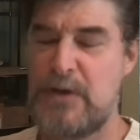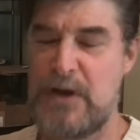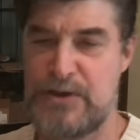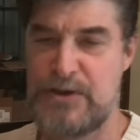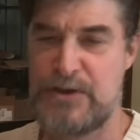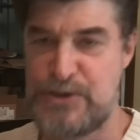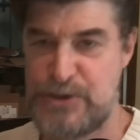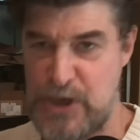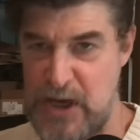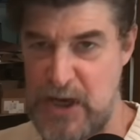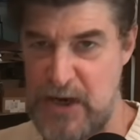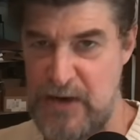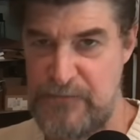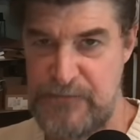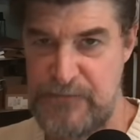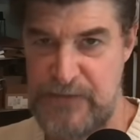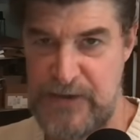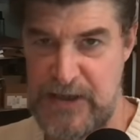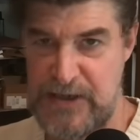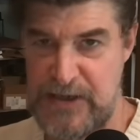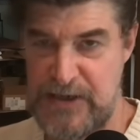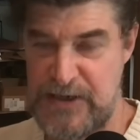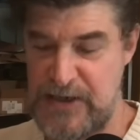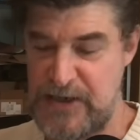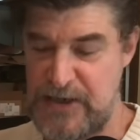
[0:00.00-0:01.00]
John F.
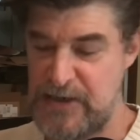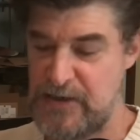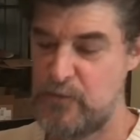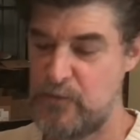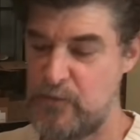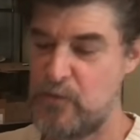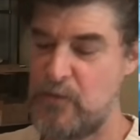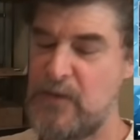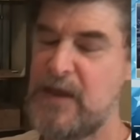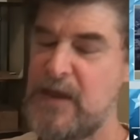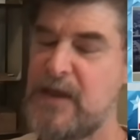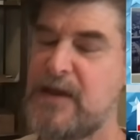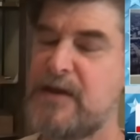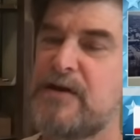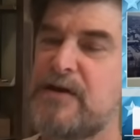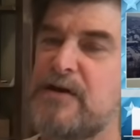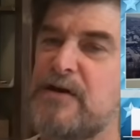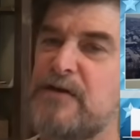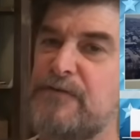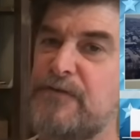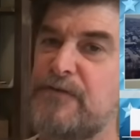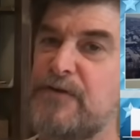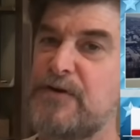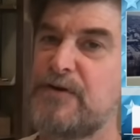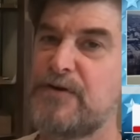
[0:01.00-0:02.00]
Kennedy, when they
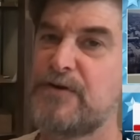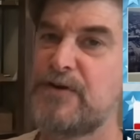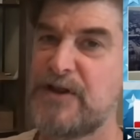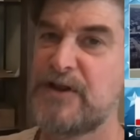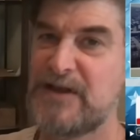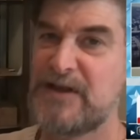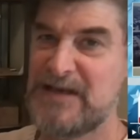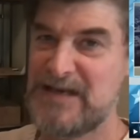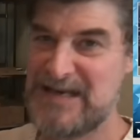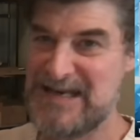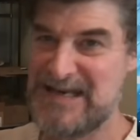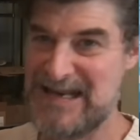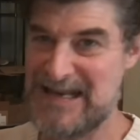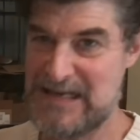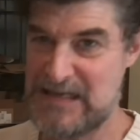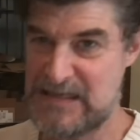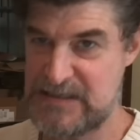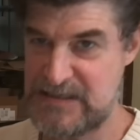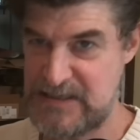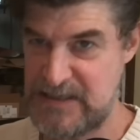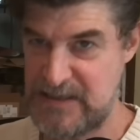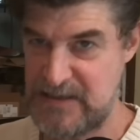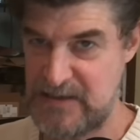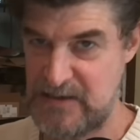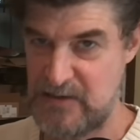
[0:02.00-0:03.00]
covered
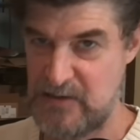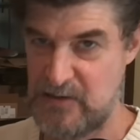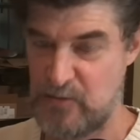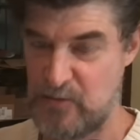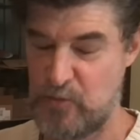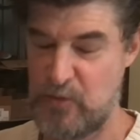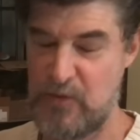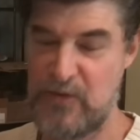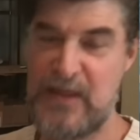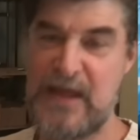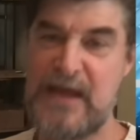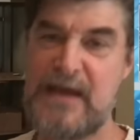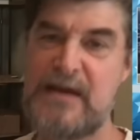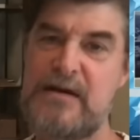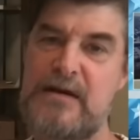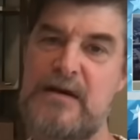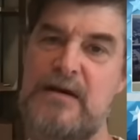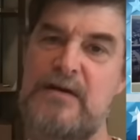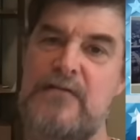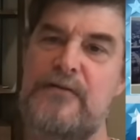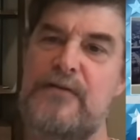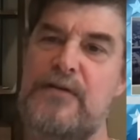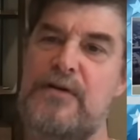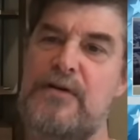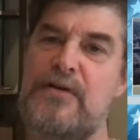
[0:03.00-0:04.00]
Nixon, when they
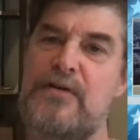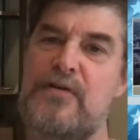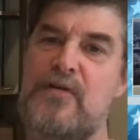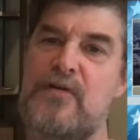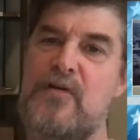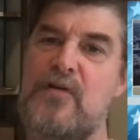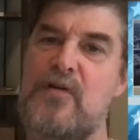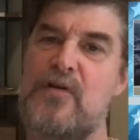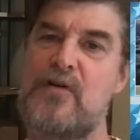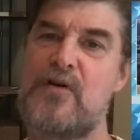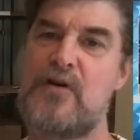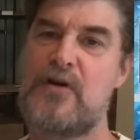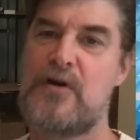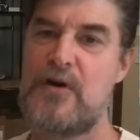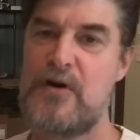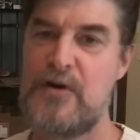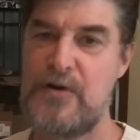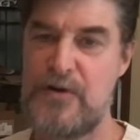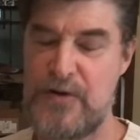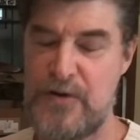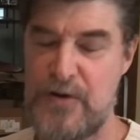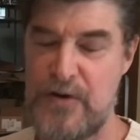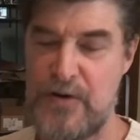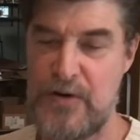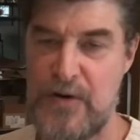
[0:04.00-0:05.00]
covered
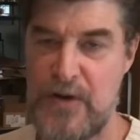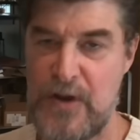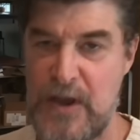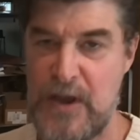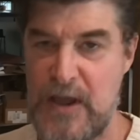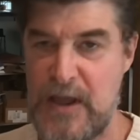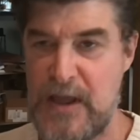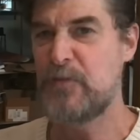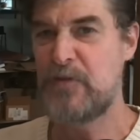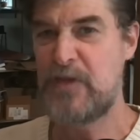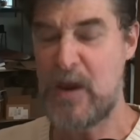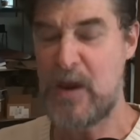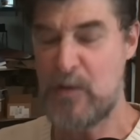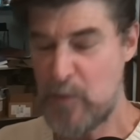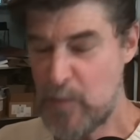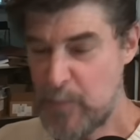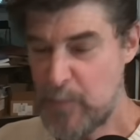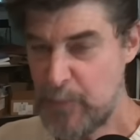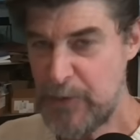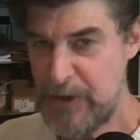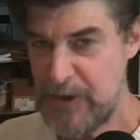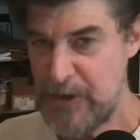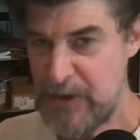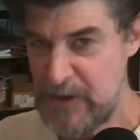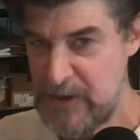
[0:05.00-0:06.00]
Carter, they were
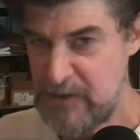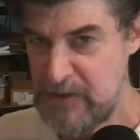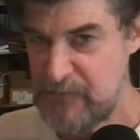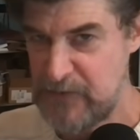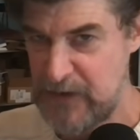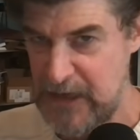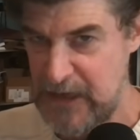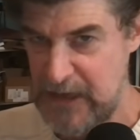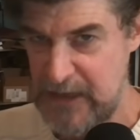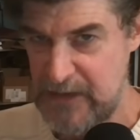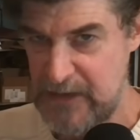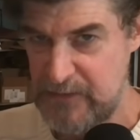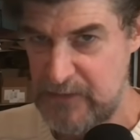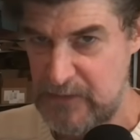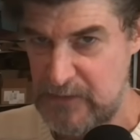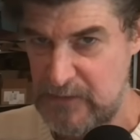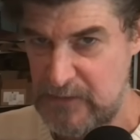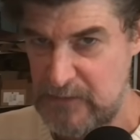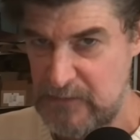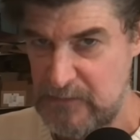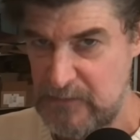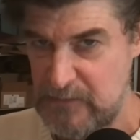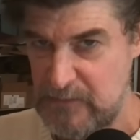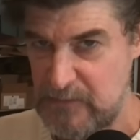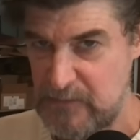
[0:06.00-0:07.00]
pretty
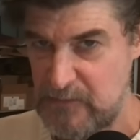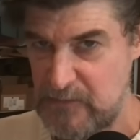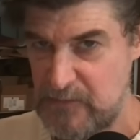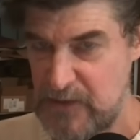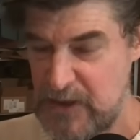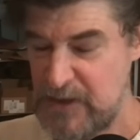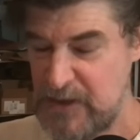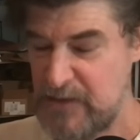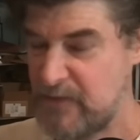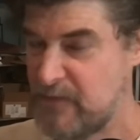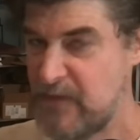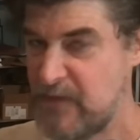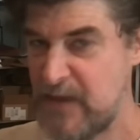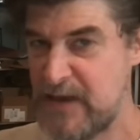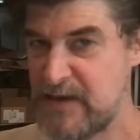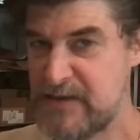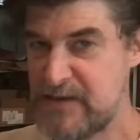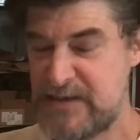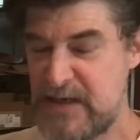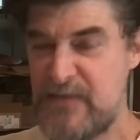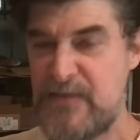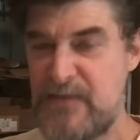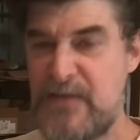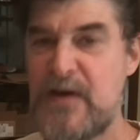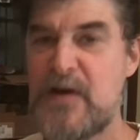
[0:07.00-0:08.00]
even-handed. They
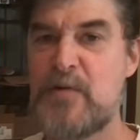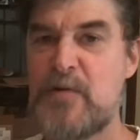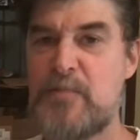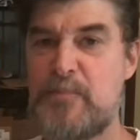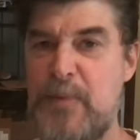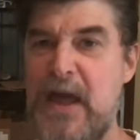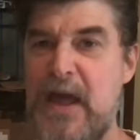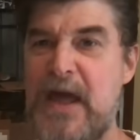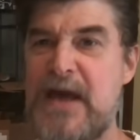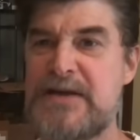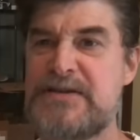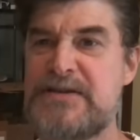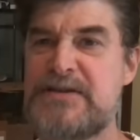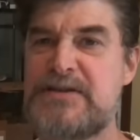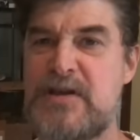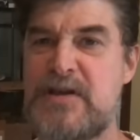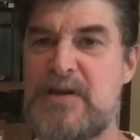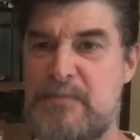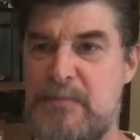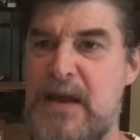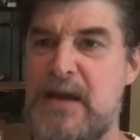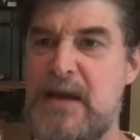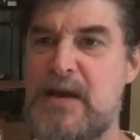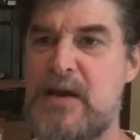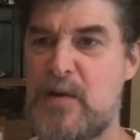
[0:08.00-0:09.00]
did their best
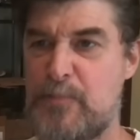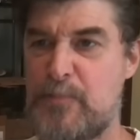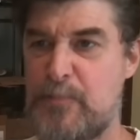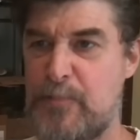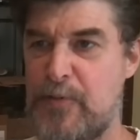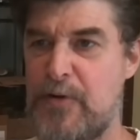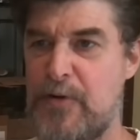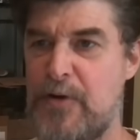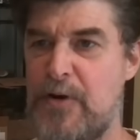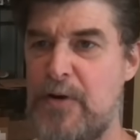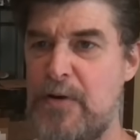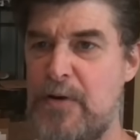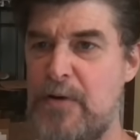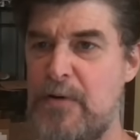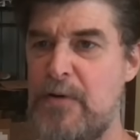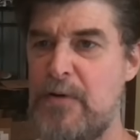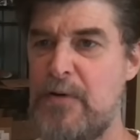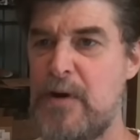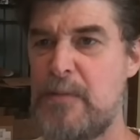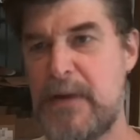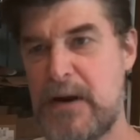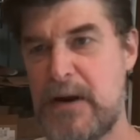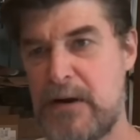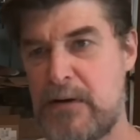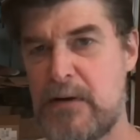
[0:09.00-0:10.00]
to make a
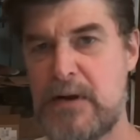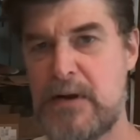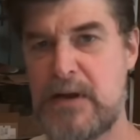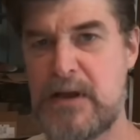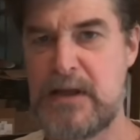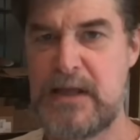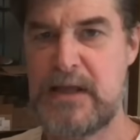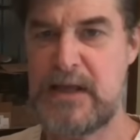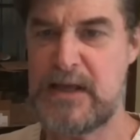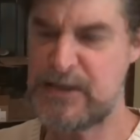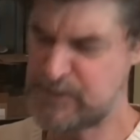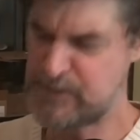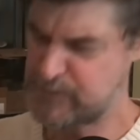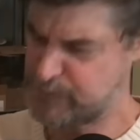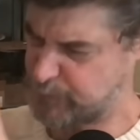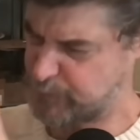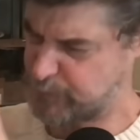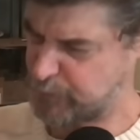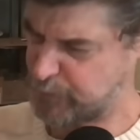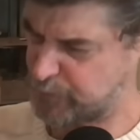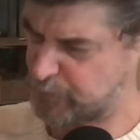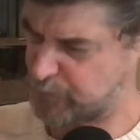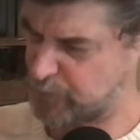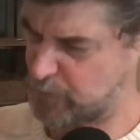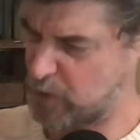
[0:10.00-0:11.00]
pro-America case,
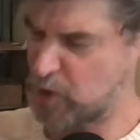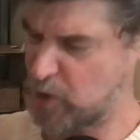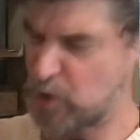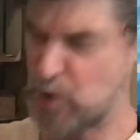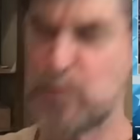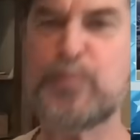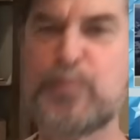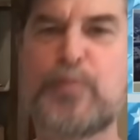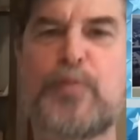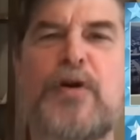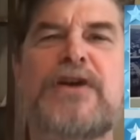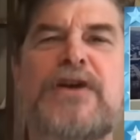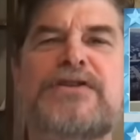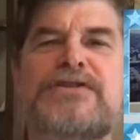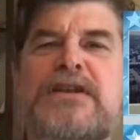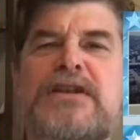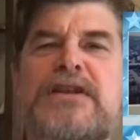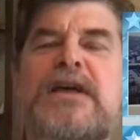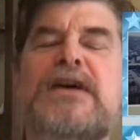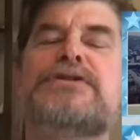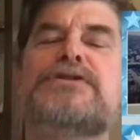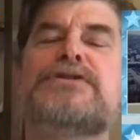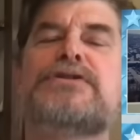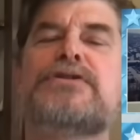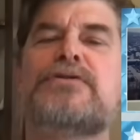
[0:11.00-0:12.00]

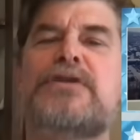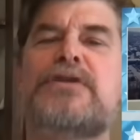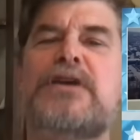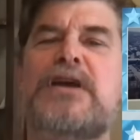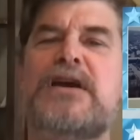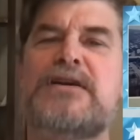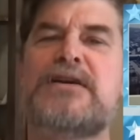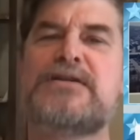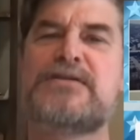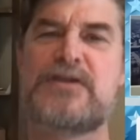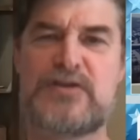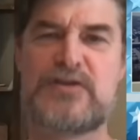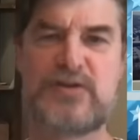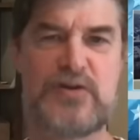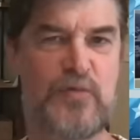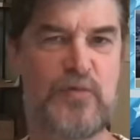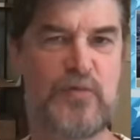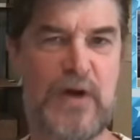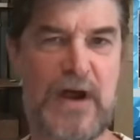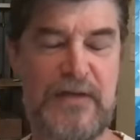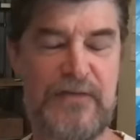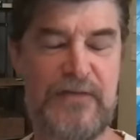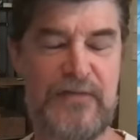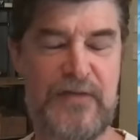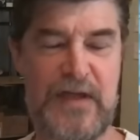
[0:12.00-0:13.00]
pro-presidential case is the
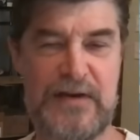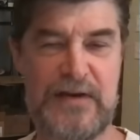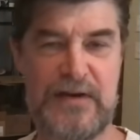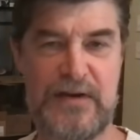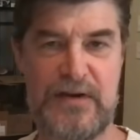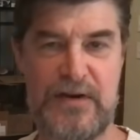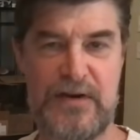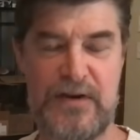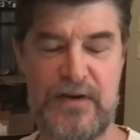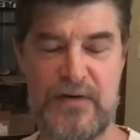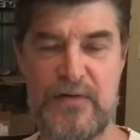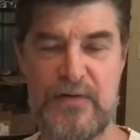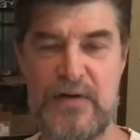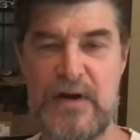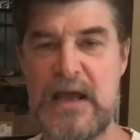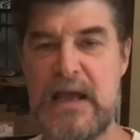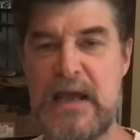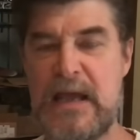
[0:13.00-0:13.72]
right thing to do.